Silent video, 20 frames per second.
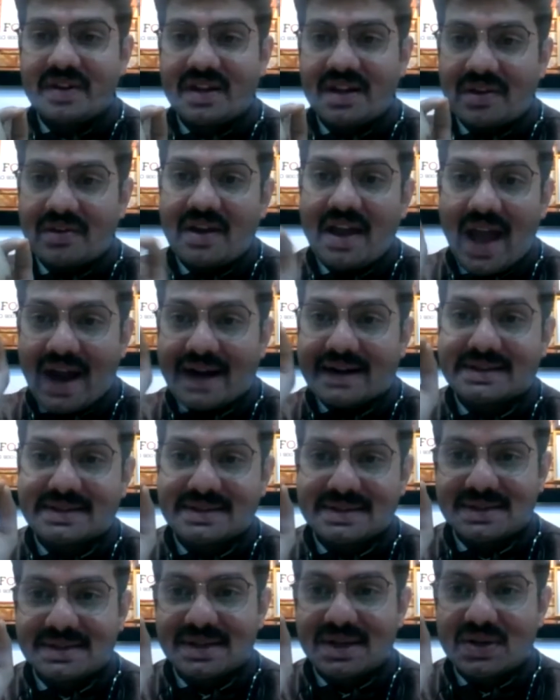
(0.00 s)

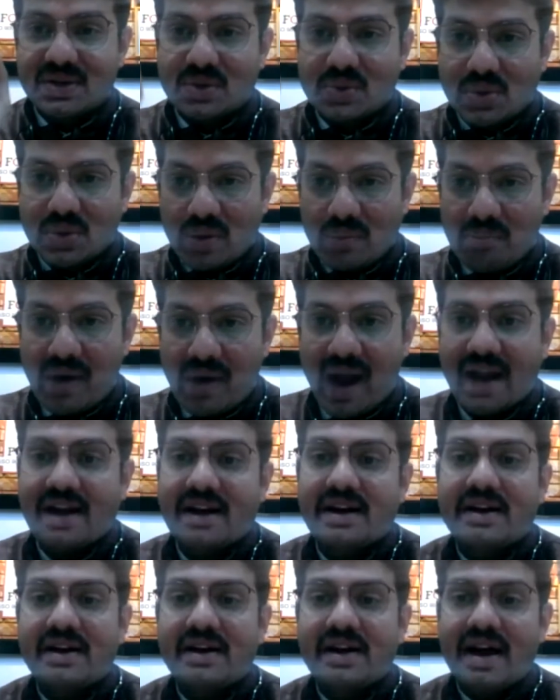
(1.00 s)
reacts to your
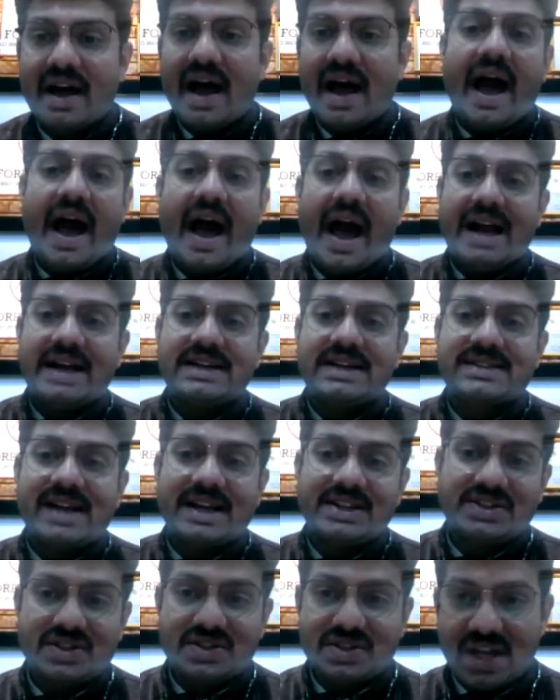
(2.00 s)
mind and
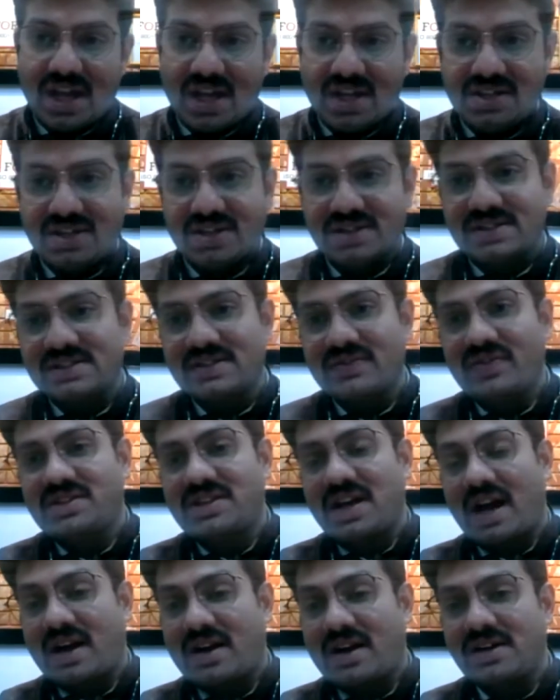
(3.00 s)
such changes which
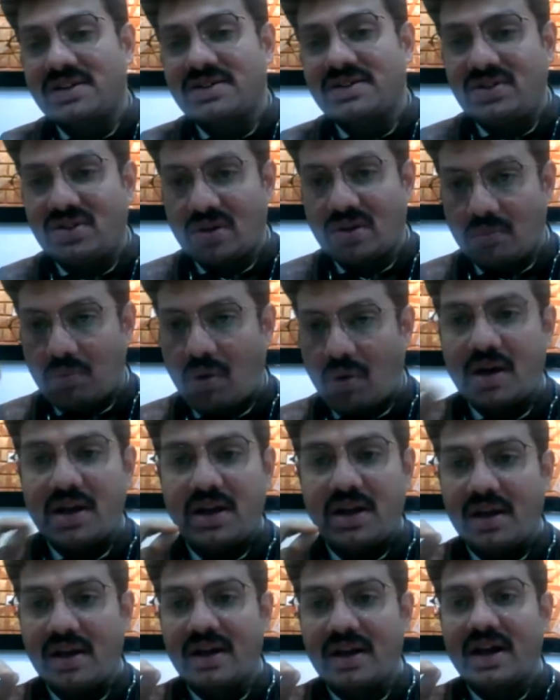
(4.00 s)
occurs in your
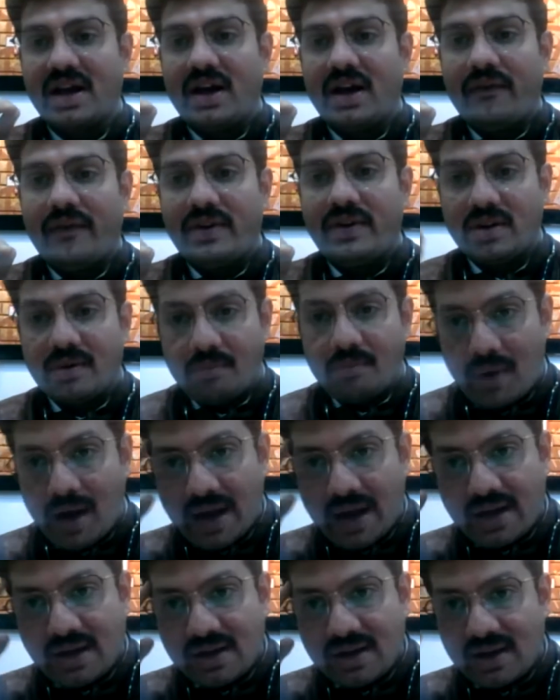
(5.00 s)
body when your
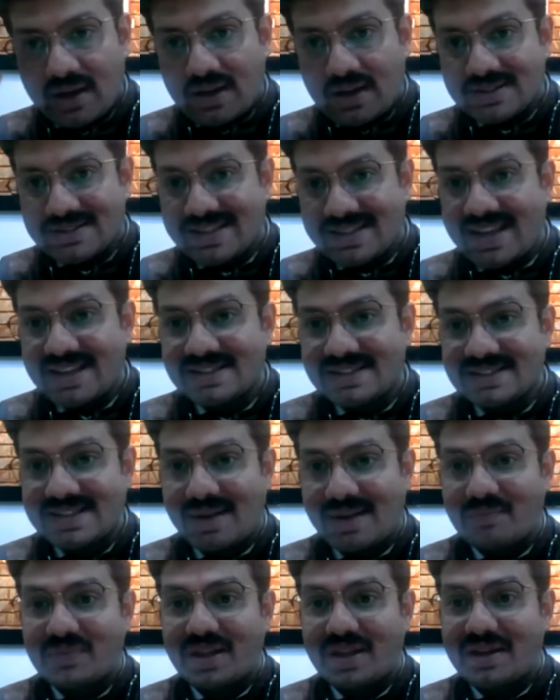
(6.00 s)
mind says
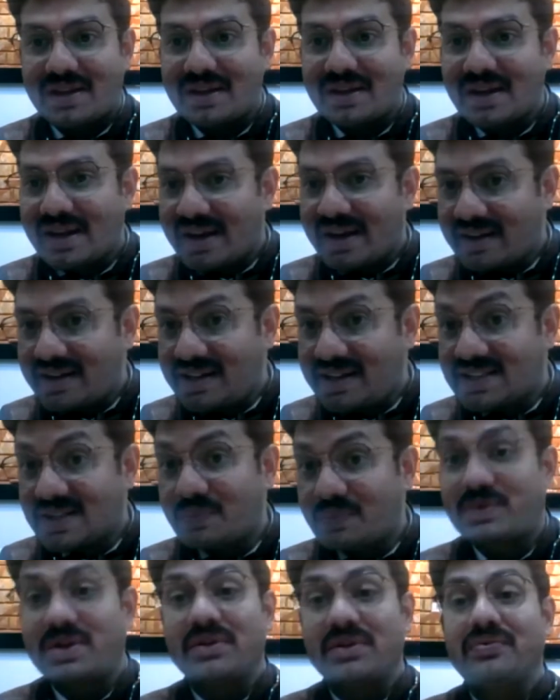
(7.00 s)
something
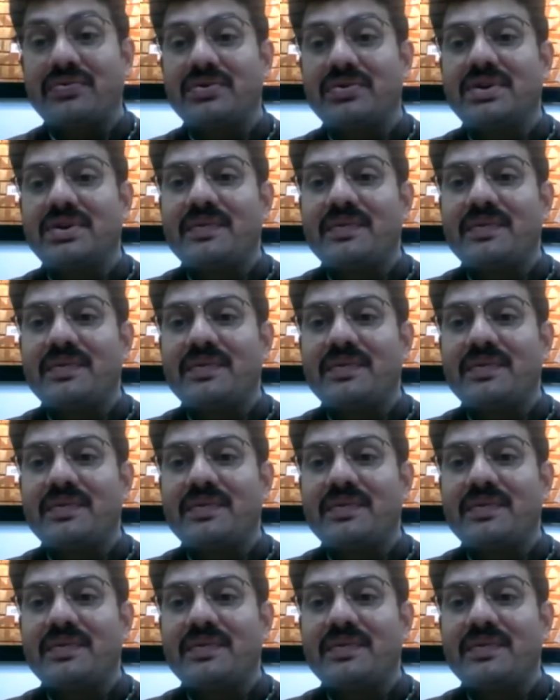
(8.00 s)
deceptive,